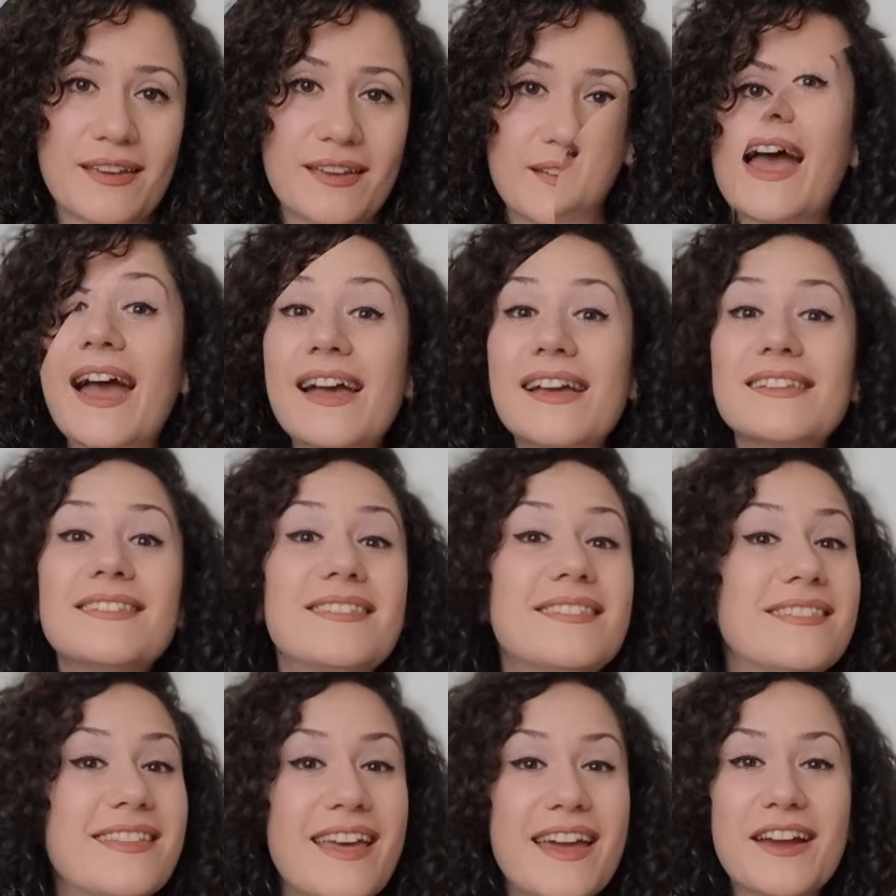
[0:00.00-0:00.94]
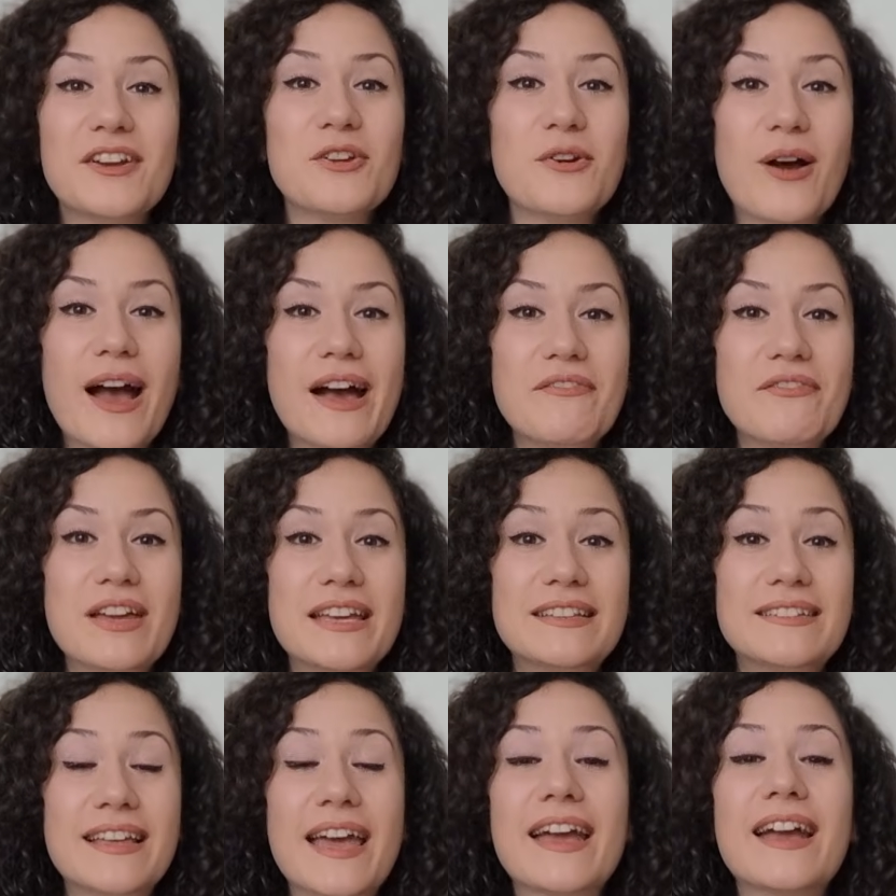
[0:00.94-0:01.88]
And there you have
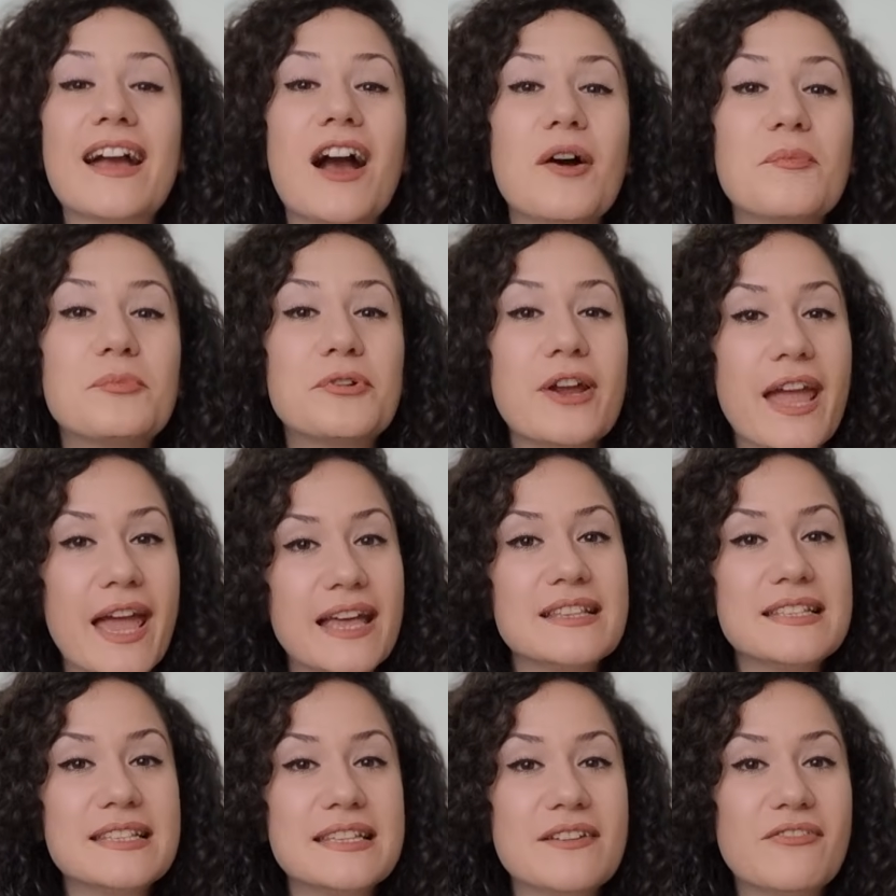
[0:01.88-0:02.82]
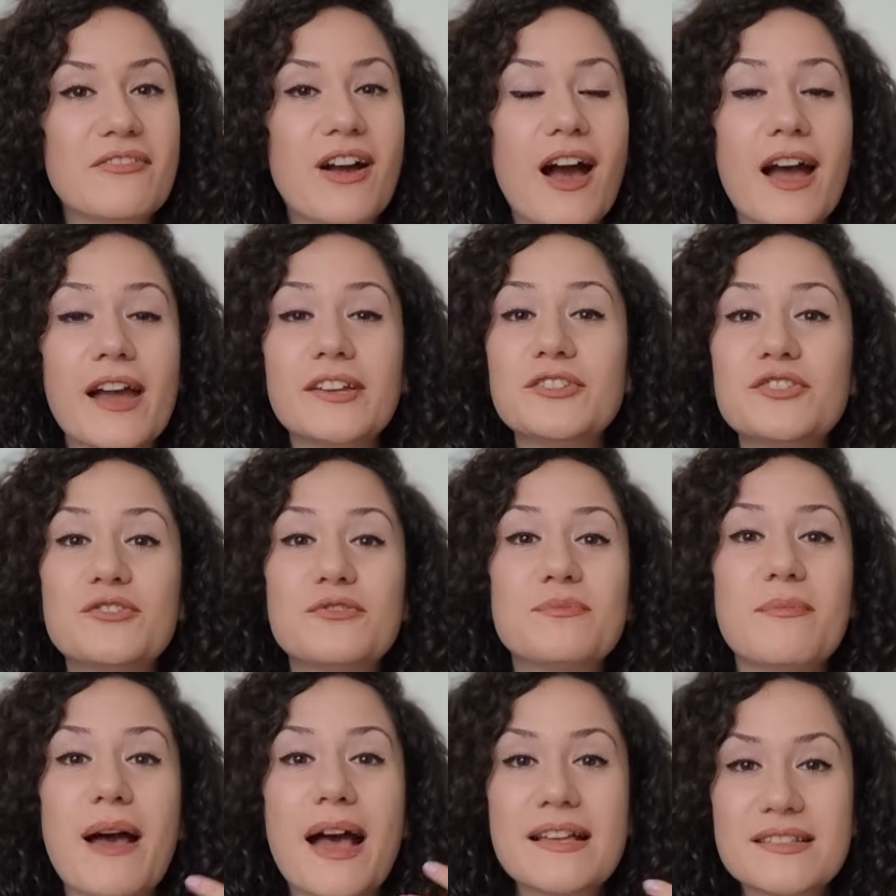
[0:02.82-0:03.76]
it, a comprehensive guide to
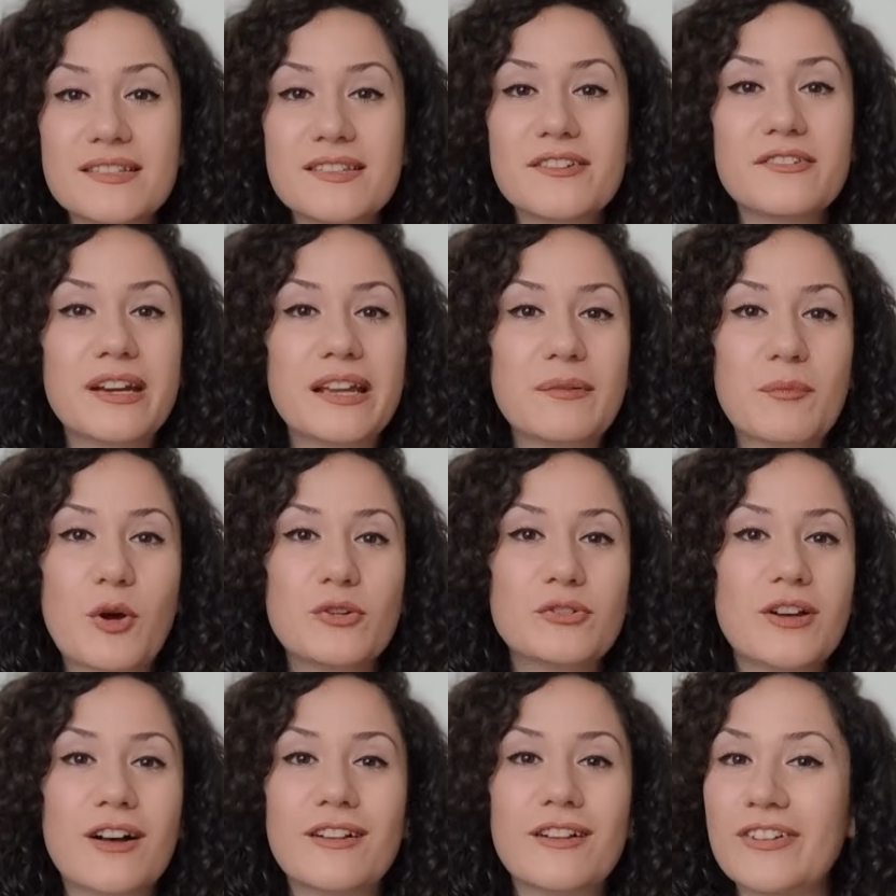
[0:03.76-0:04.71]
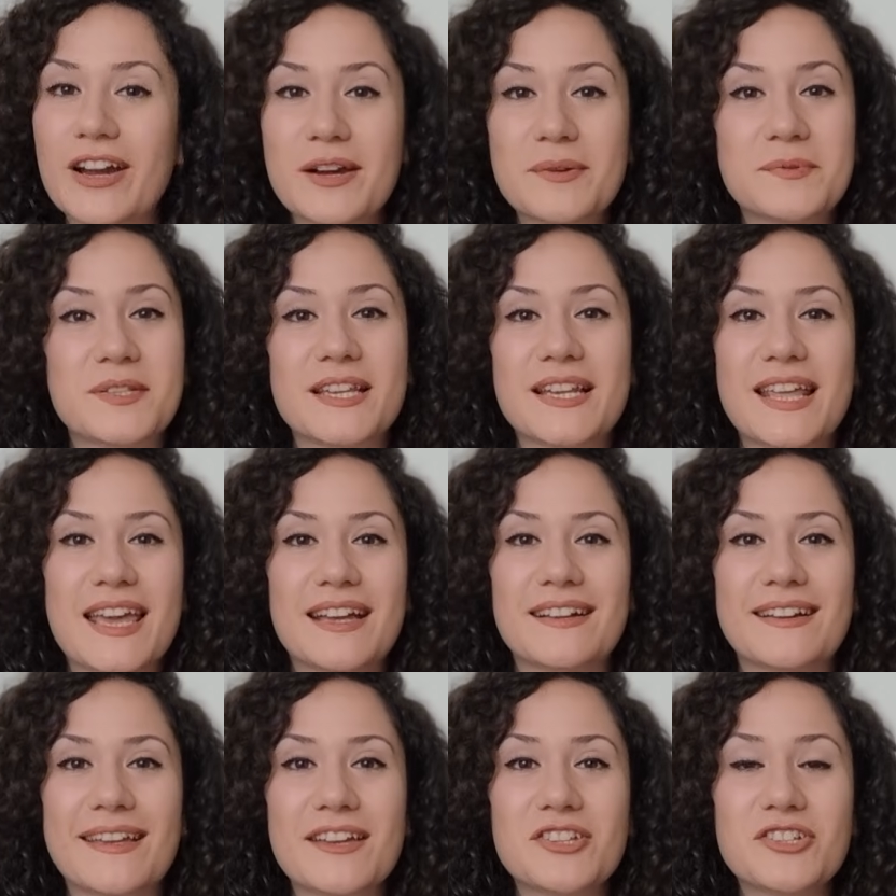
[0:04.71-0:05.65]
mastering modal verbs in
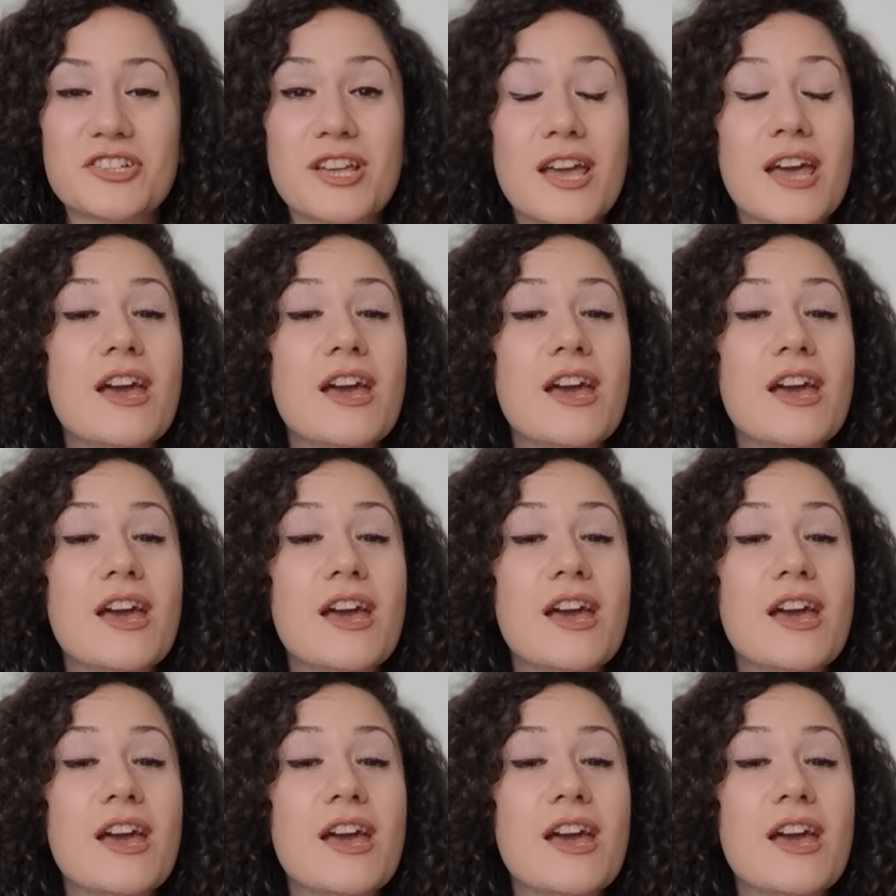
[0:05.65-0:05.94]
English.